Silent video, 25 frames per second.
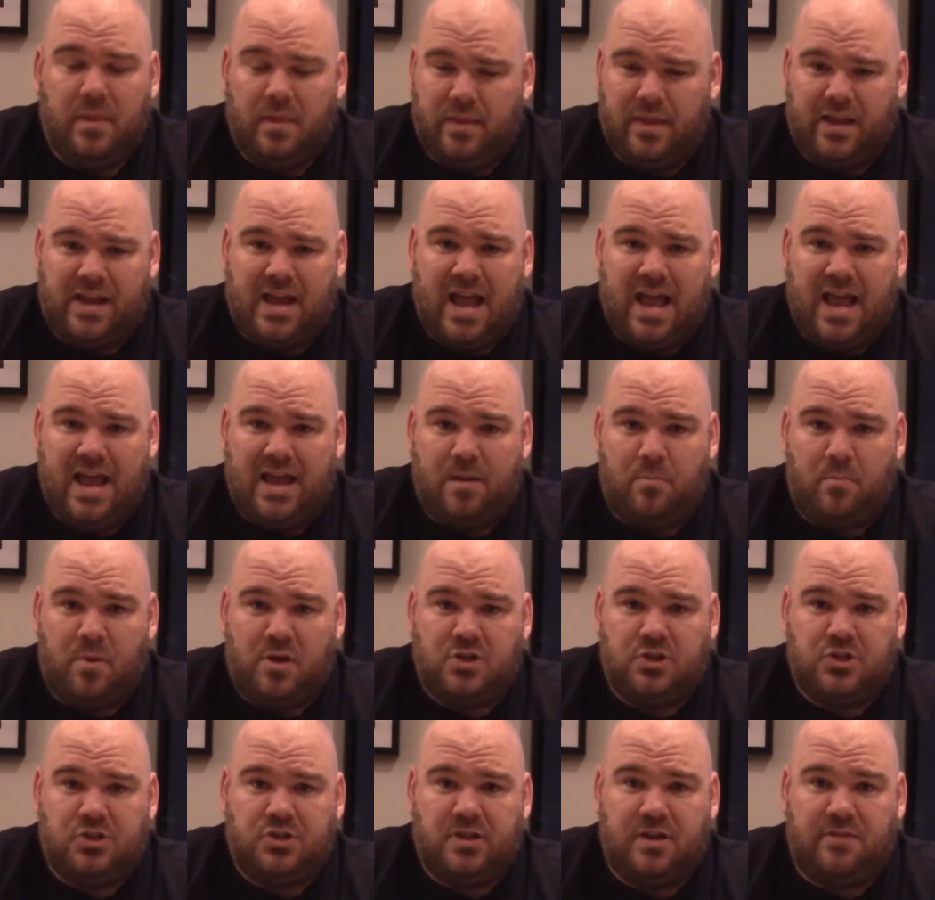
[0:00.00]
The guy had a
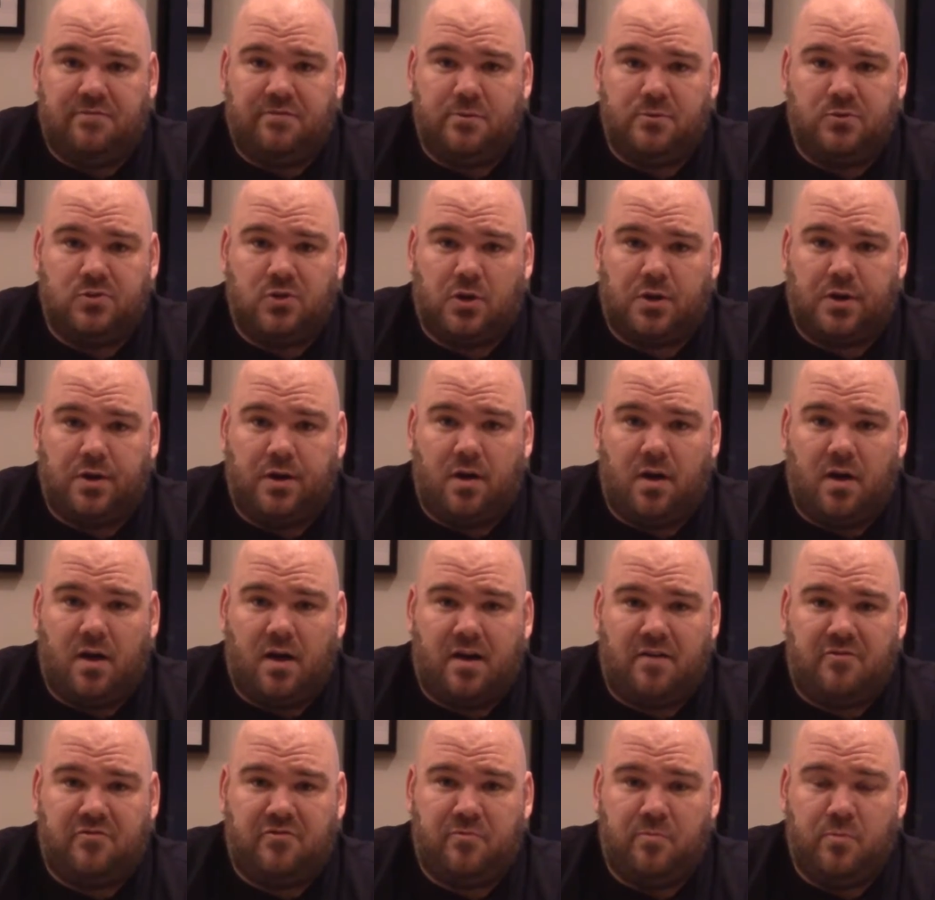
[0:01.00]
bunch of stuff he was looking to
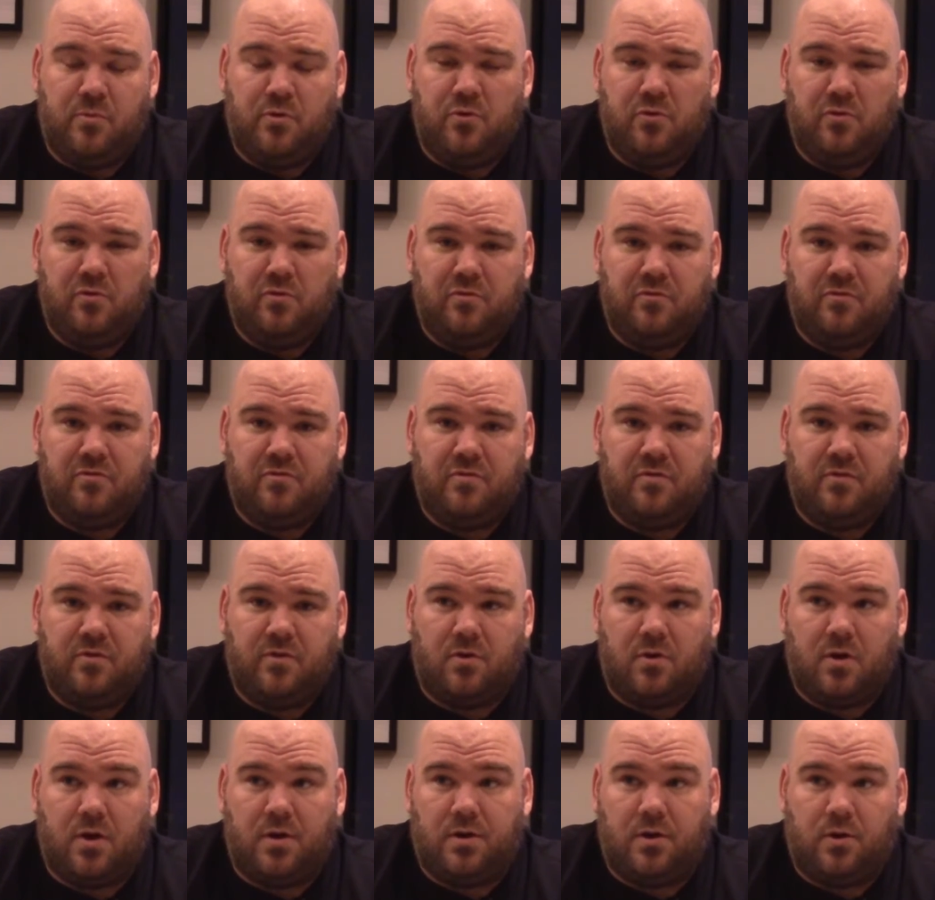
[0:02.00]

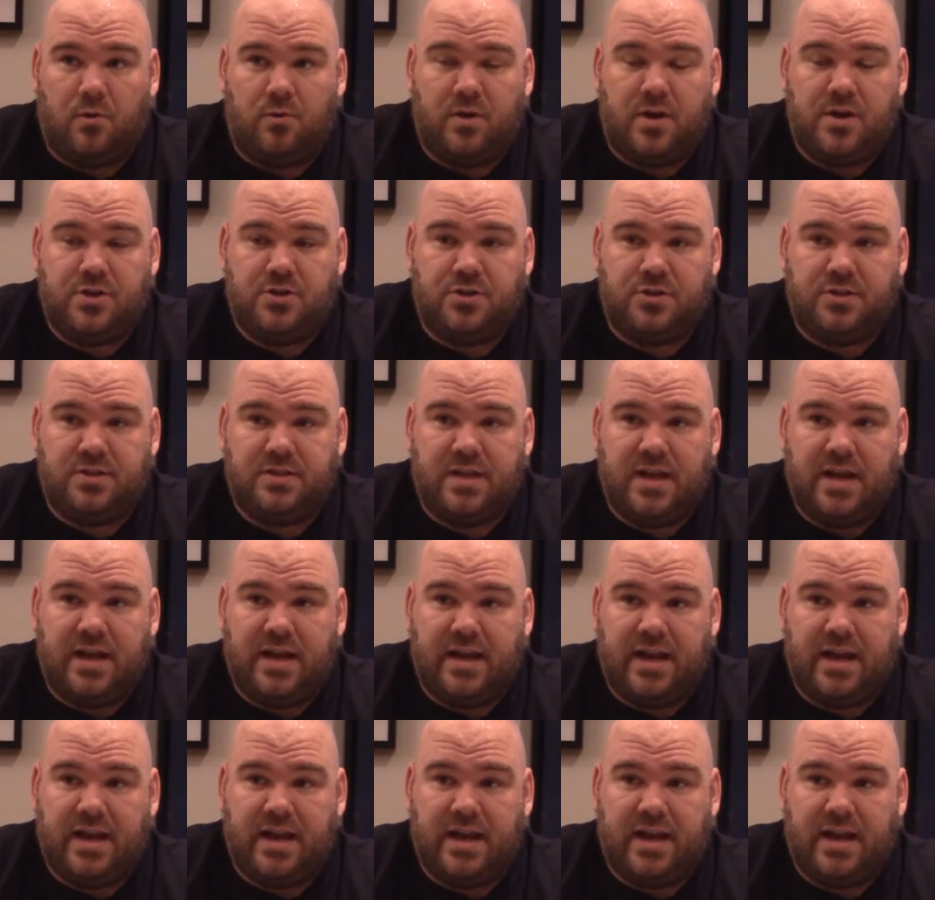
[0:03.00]
unload, I should say,